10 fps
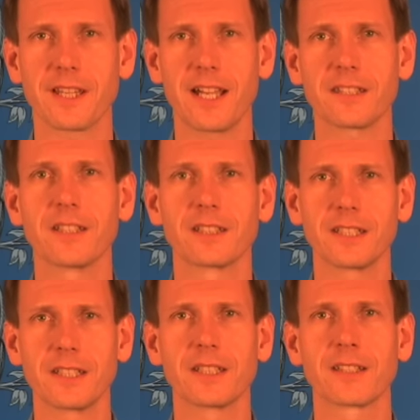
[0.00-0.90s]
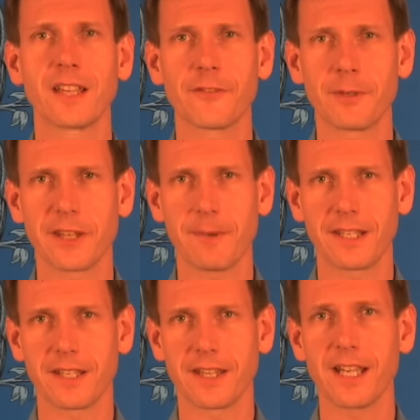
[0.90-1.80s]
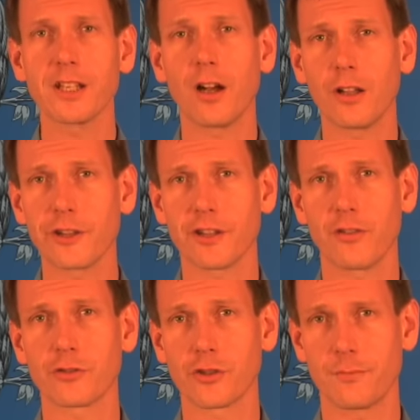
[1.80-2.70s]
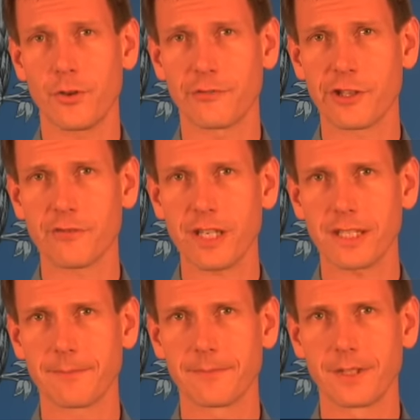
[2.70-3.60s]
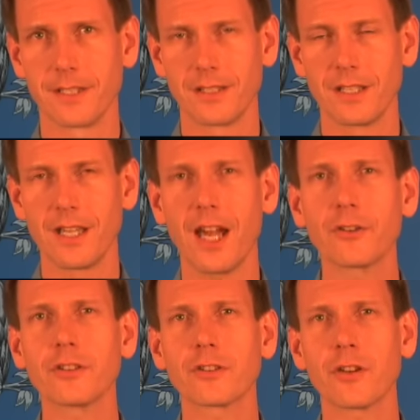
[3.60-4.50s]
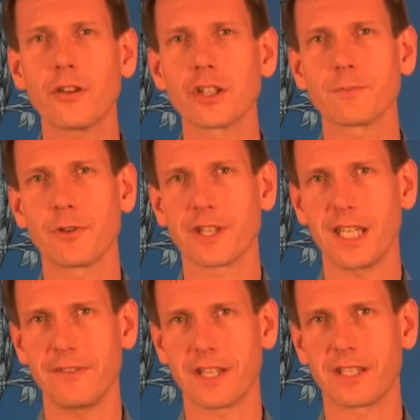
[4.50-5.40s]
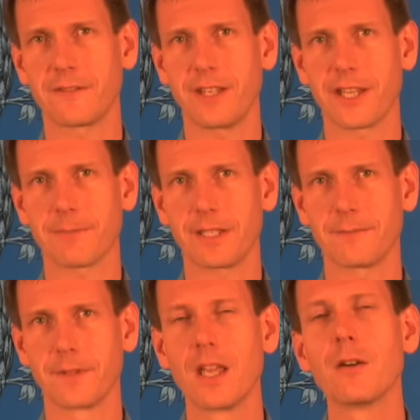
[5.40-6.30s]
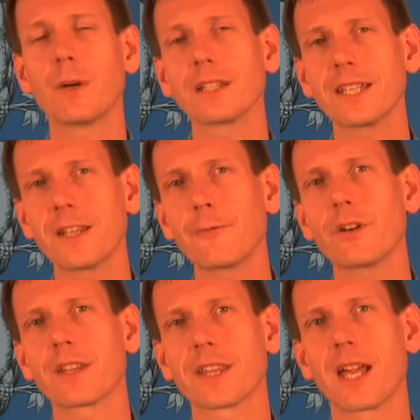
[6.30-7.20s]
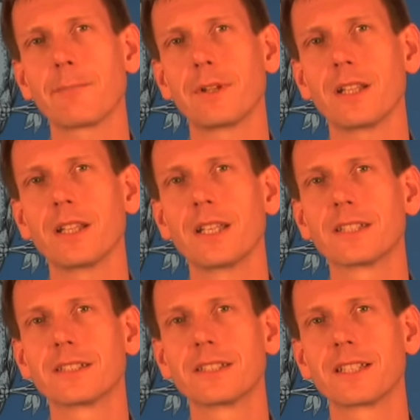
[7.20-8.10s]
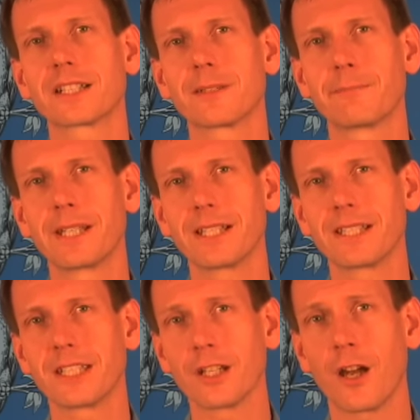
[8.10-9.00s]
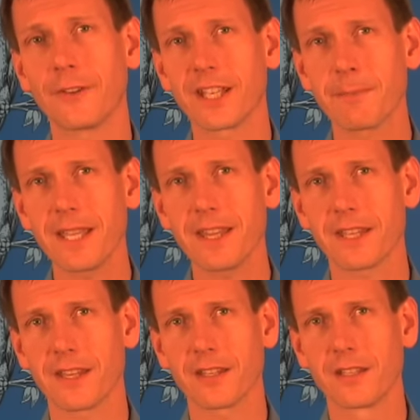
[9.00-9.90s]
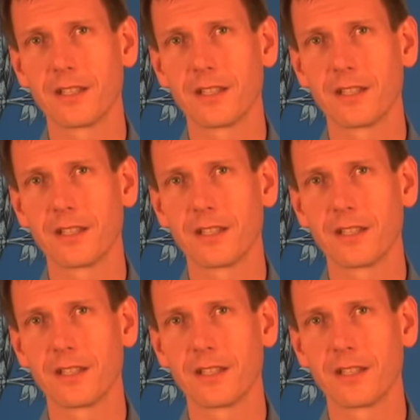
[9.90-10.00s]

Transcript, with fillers: side, the government spending side, also show more restraint. How do you encourage more savings and investment? Well, take for example the deductibility of expenses.